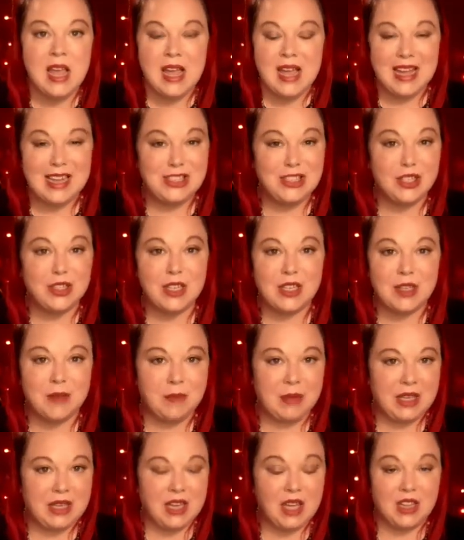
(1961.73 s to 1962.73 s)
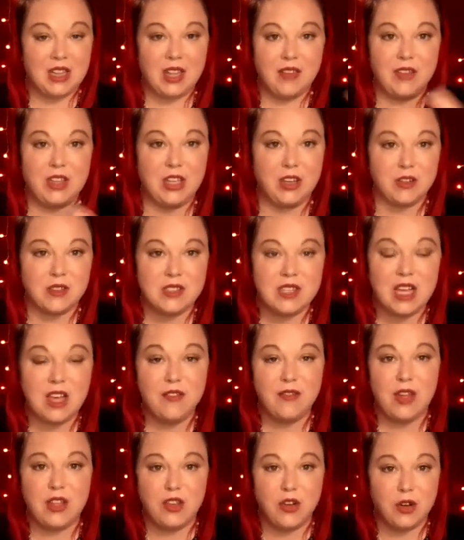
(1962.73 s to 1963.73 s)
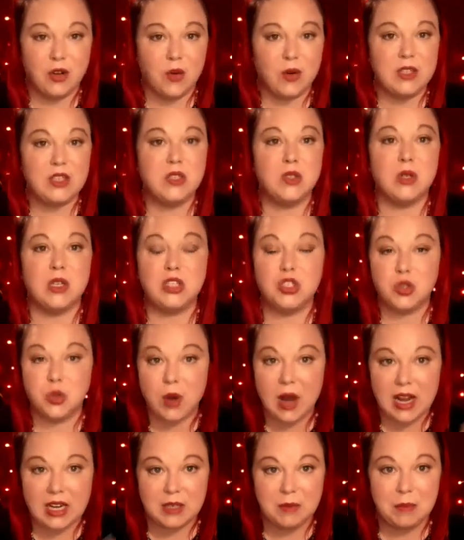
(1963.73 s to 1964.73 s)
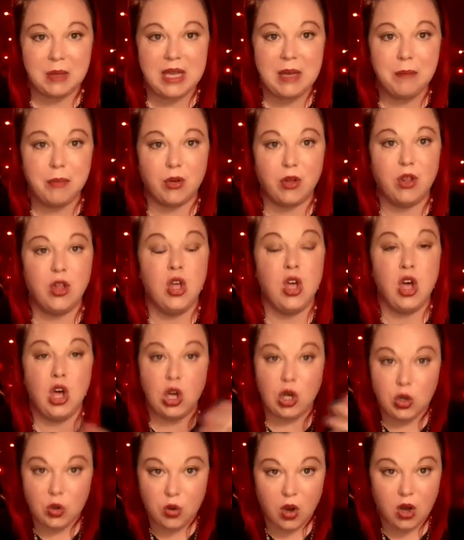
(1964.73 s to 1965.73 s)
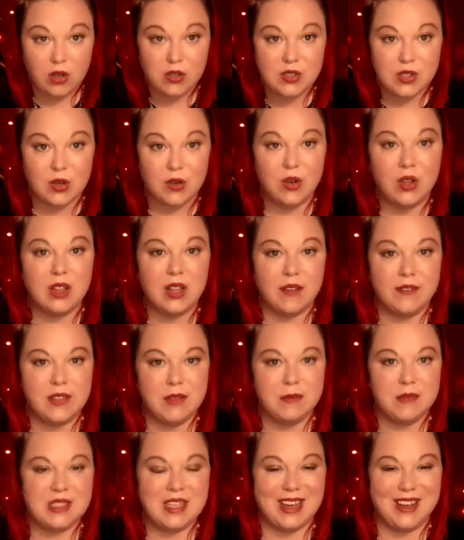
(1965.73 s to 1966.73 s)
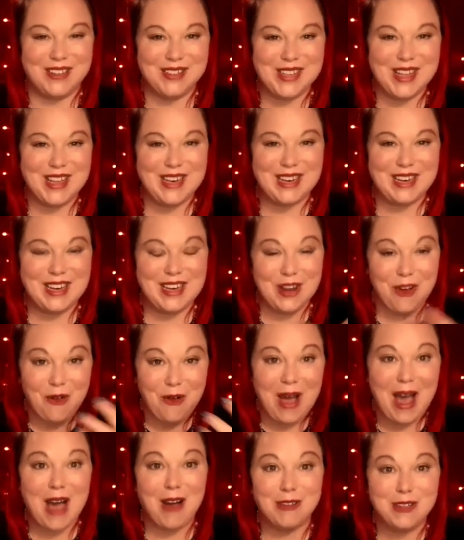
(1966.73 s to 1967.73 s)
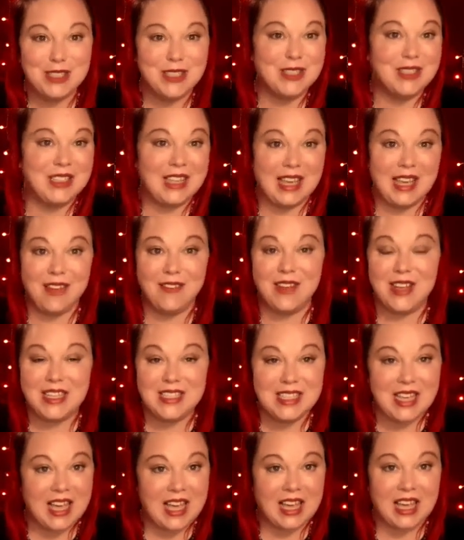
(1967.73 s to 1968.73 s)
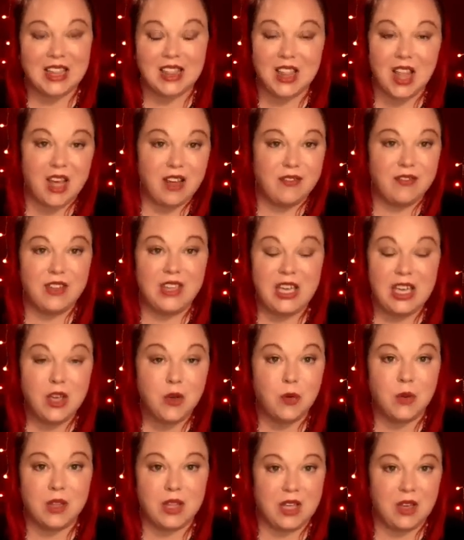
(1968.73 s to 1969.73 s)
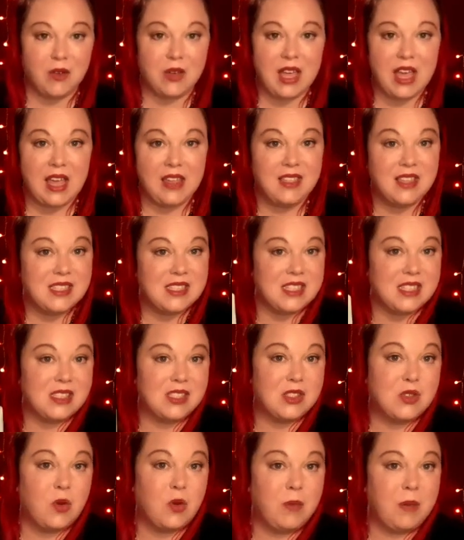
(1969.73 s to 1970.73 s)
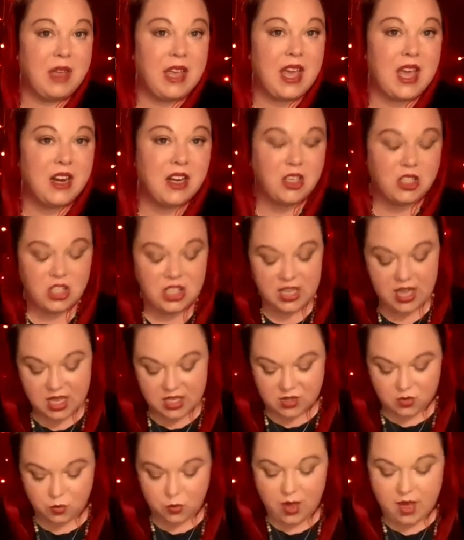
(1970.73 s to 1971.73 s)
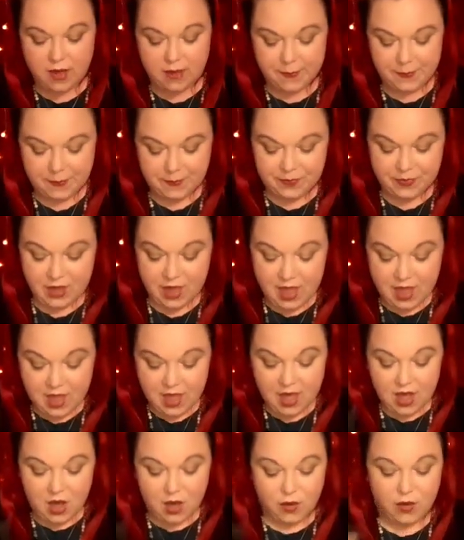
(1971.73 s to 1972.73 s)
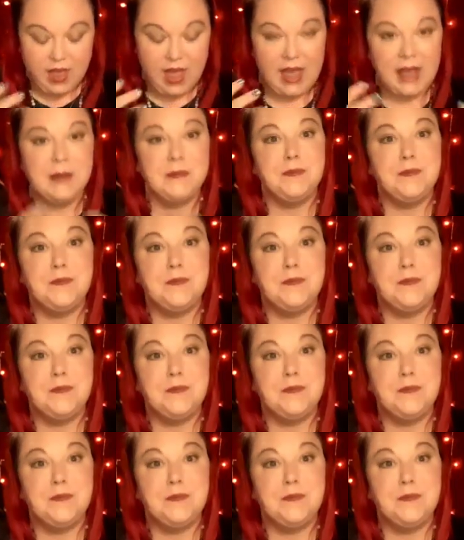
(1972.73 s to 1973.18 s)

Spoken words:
is you're going to be loving yourself, and you're going to attract people who also love themselves and know how to give and take love equally, okay? This is soulmate energy as well, okay?